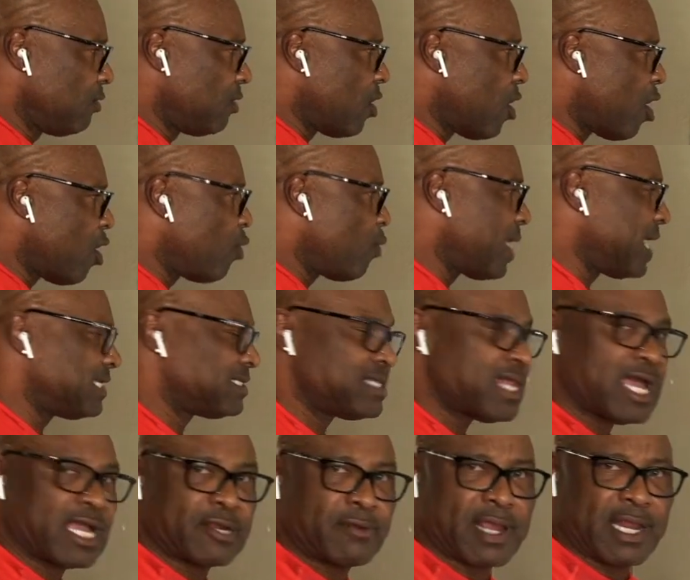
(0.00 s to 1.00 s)
All weight's
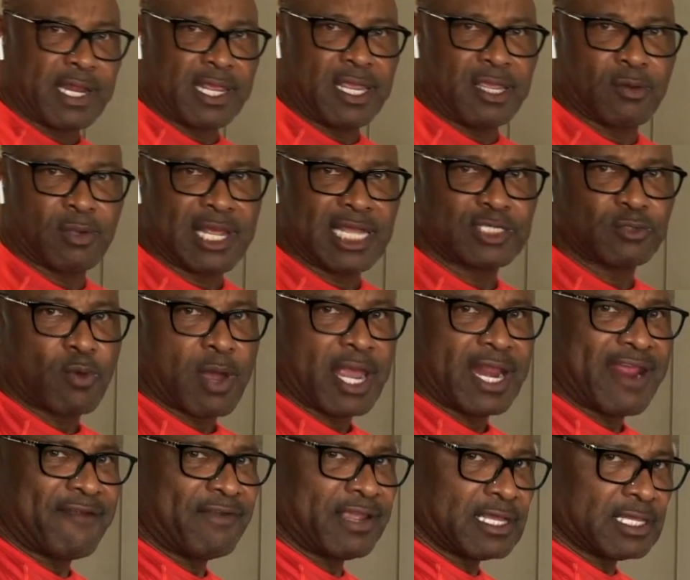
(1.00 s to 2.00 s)
not created equal. That's why
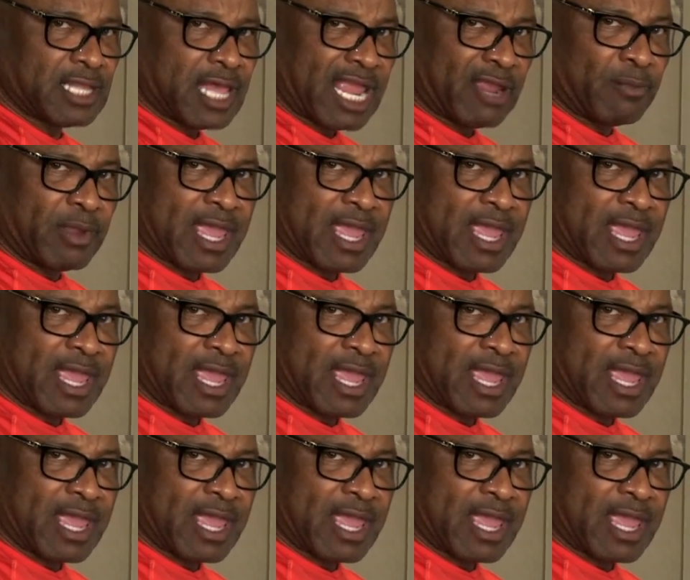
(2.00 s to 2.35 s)
at every client